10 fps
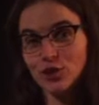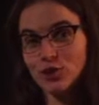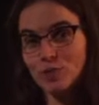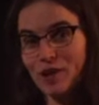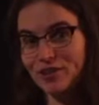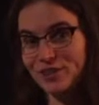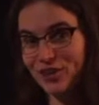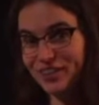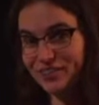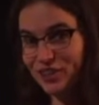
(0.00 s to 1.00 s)
talk to you about
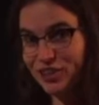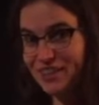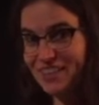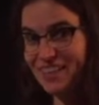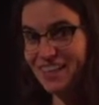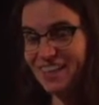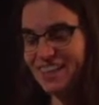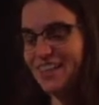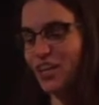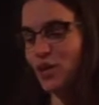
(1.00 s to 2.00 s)
restorative yoga
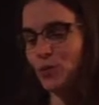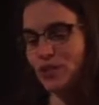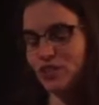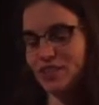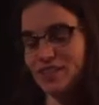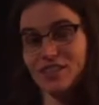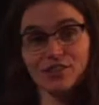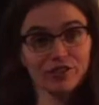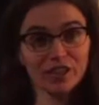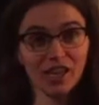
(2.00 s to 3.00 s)
today, which is a
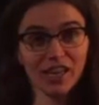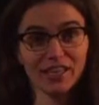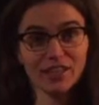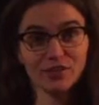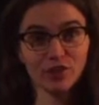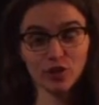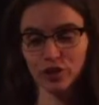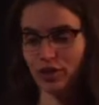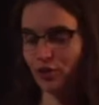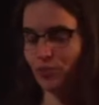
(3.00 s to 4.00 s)
different kind of
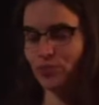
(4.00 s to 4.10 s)
yoga.